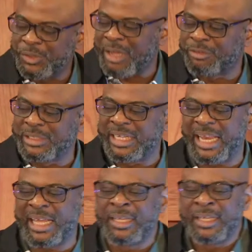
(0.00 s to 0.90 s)
do you have to
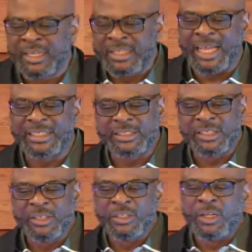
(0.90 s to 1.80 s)
declare that
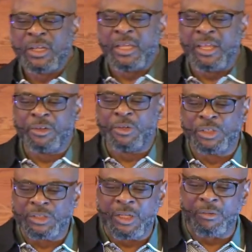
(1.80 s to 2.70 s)

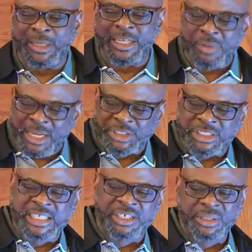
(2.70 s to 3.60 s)
when the
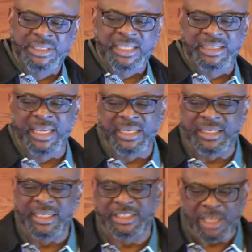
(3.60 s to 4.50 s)
righteous decrees a thing,
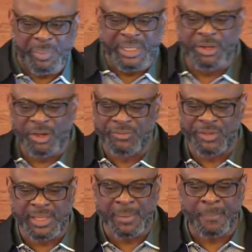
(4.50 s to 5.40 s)
it shall be done
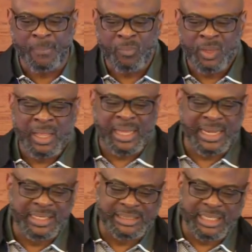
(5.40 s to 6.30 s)
for them? And
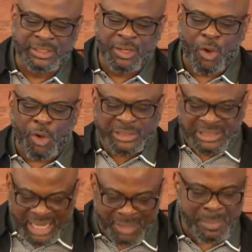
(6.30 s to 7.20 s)
then he says, or
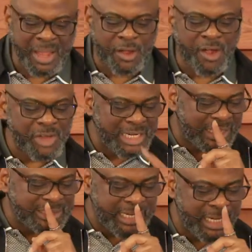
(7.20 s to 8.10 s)
take my
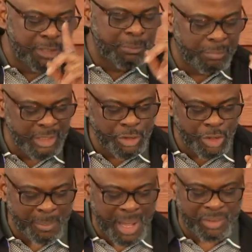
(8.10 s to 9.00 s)
covenant in
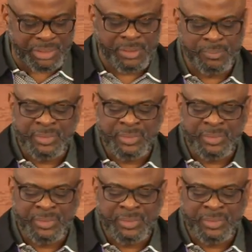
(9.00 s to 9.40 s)
your mouth,